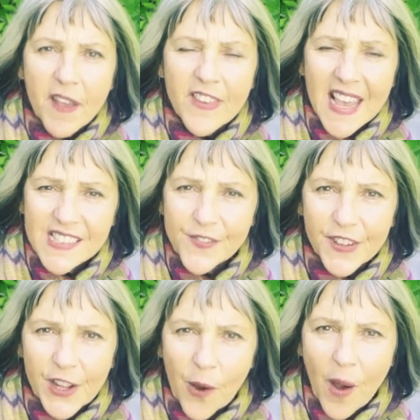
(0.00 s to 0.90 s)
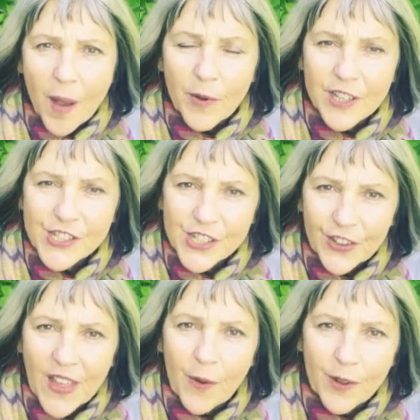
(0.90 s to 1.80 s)
next video, I'm going to share
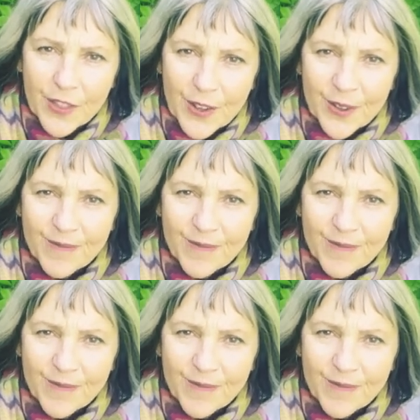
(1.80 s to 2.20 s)
that with you.